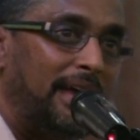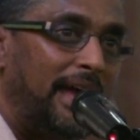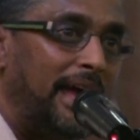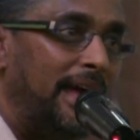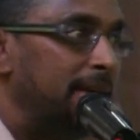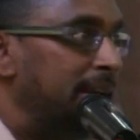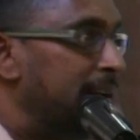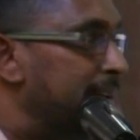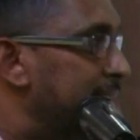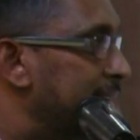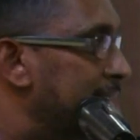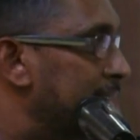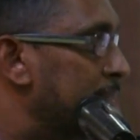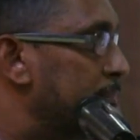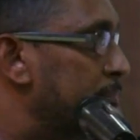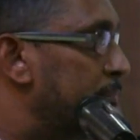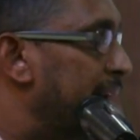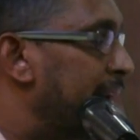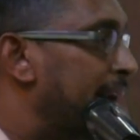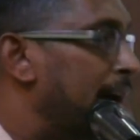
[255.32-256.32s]
And
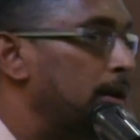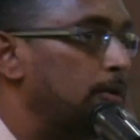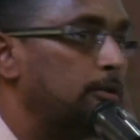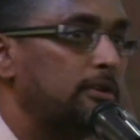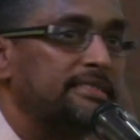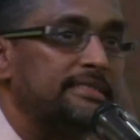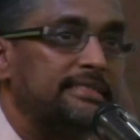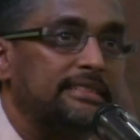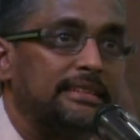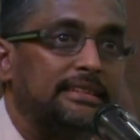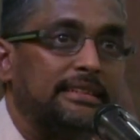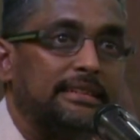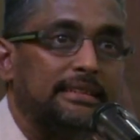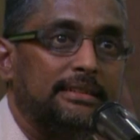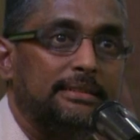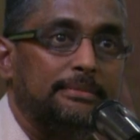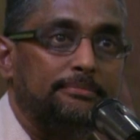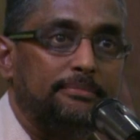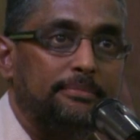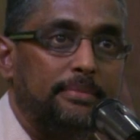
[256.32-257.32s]
here, Perak was
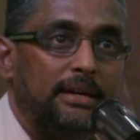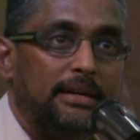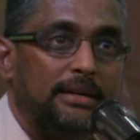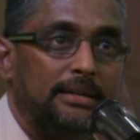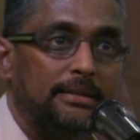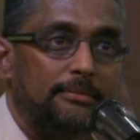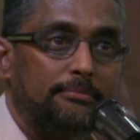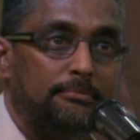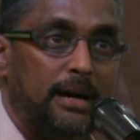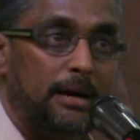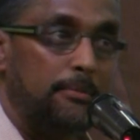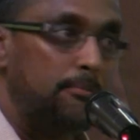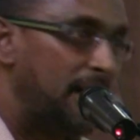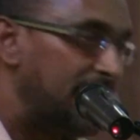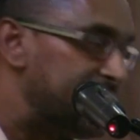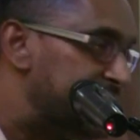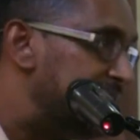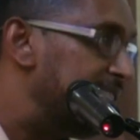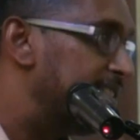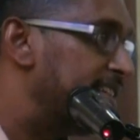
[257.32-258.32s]
a
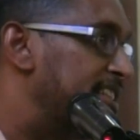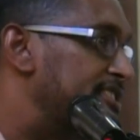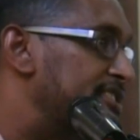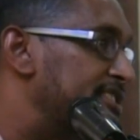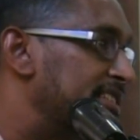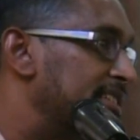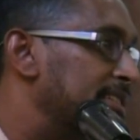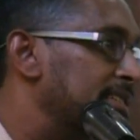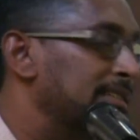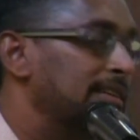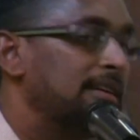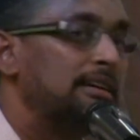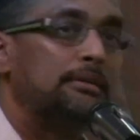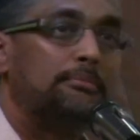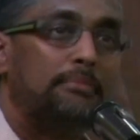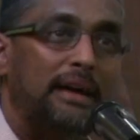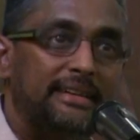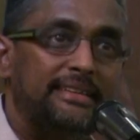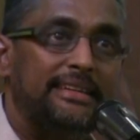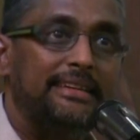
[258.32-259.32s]
multiracial,
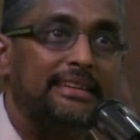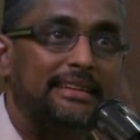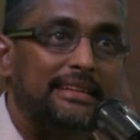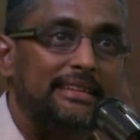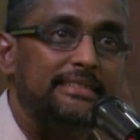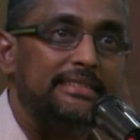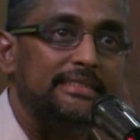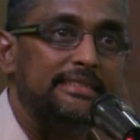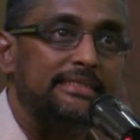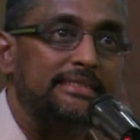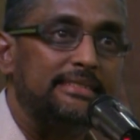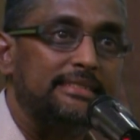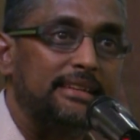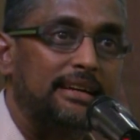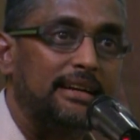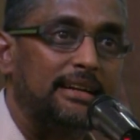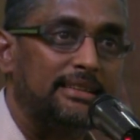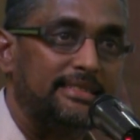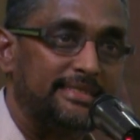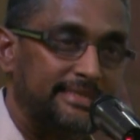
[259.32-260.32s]
multi-religious
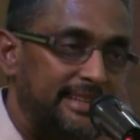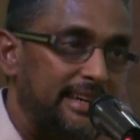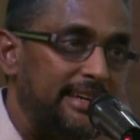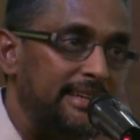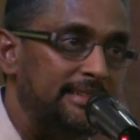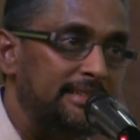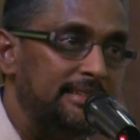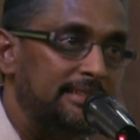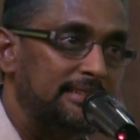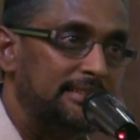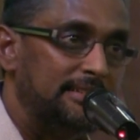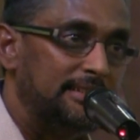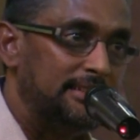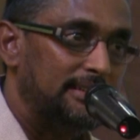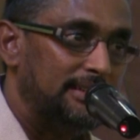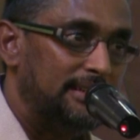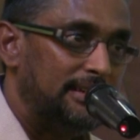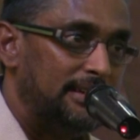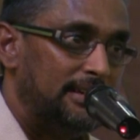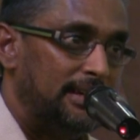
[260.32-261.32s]
state.
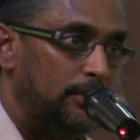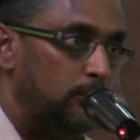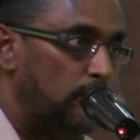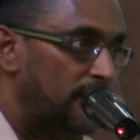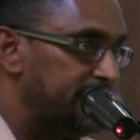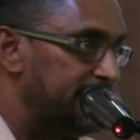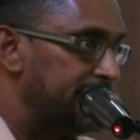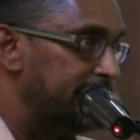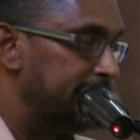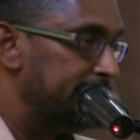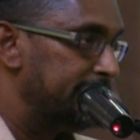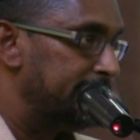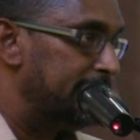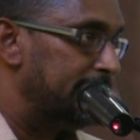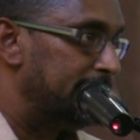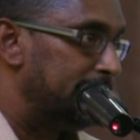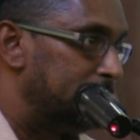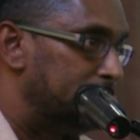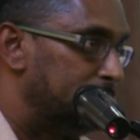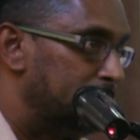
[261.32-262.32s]
It wasn't
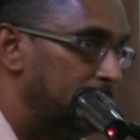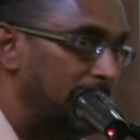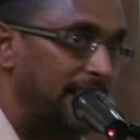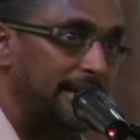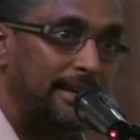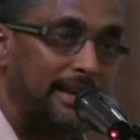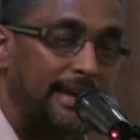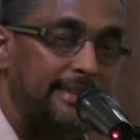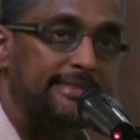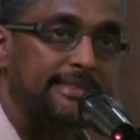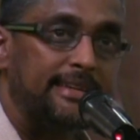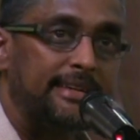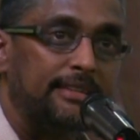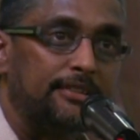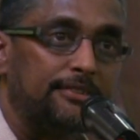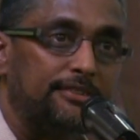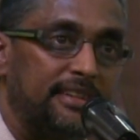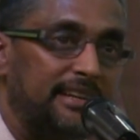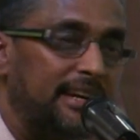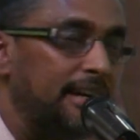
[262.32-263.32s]
like Kelantan
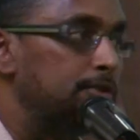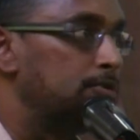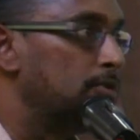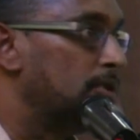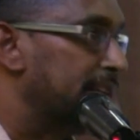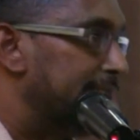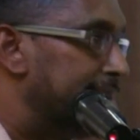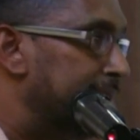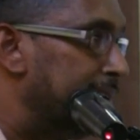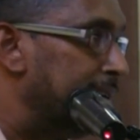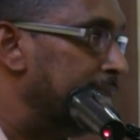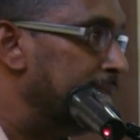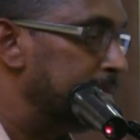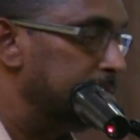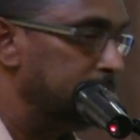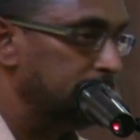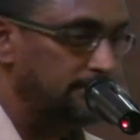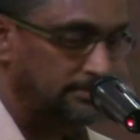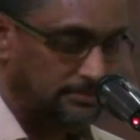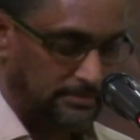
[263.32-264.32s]
or Terengganu or
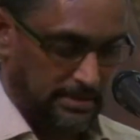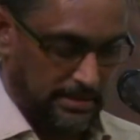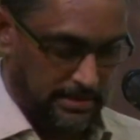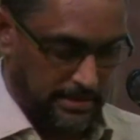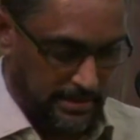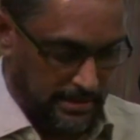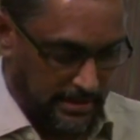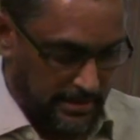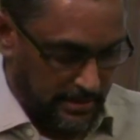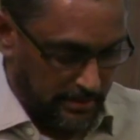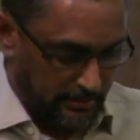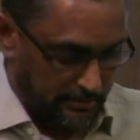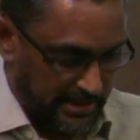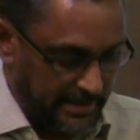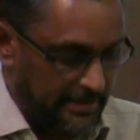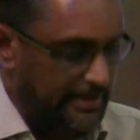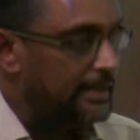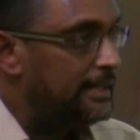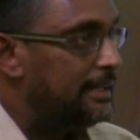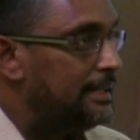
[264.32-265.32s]
Kedah.
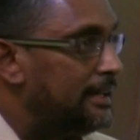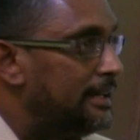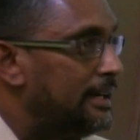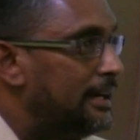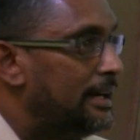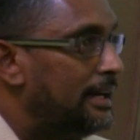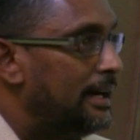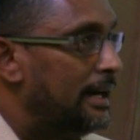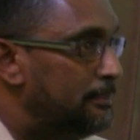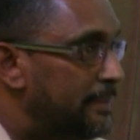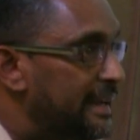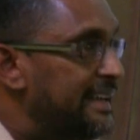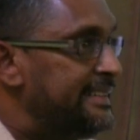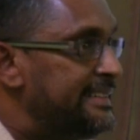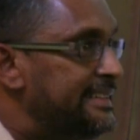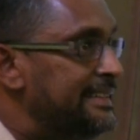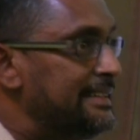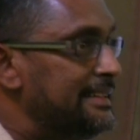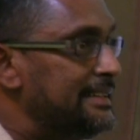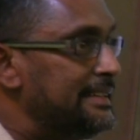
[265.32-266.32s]
But
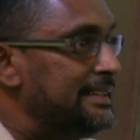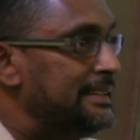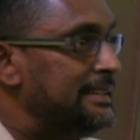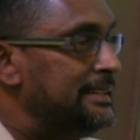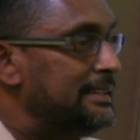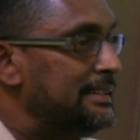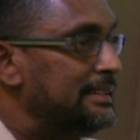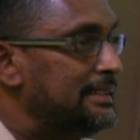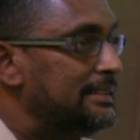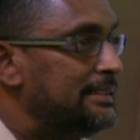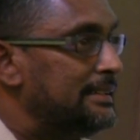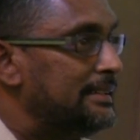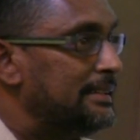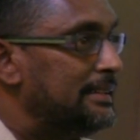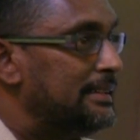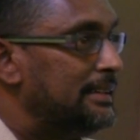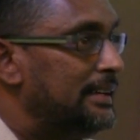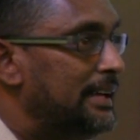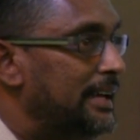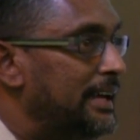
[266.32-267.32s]
amazingly,
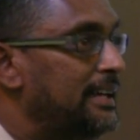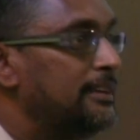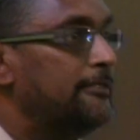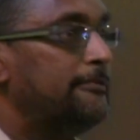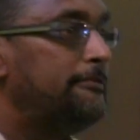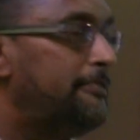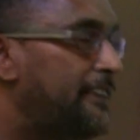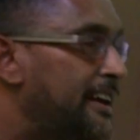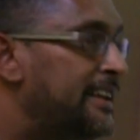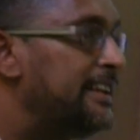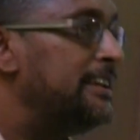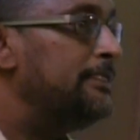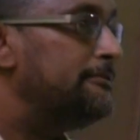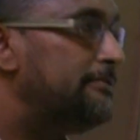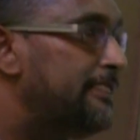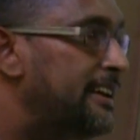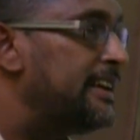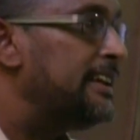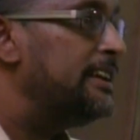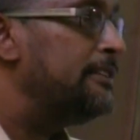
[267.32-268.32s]
in a very,
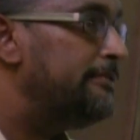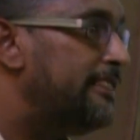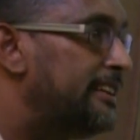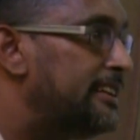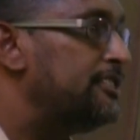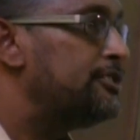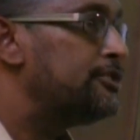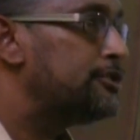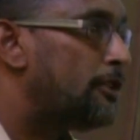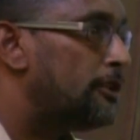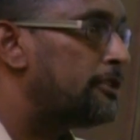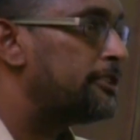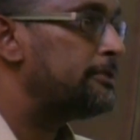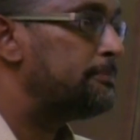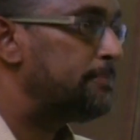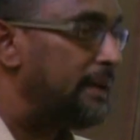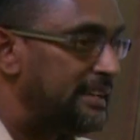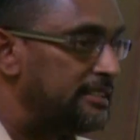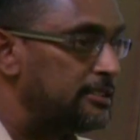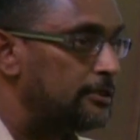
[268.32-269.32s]
very, very short
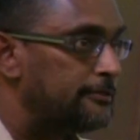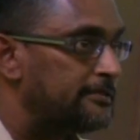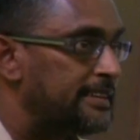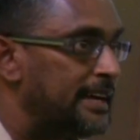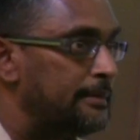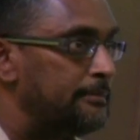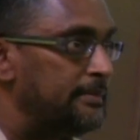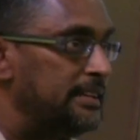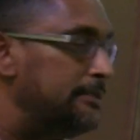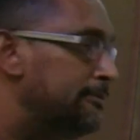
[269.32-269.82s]
space of time,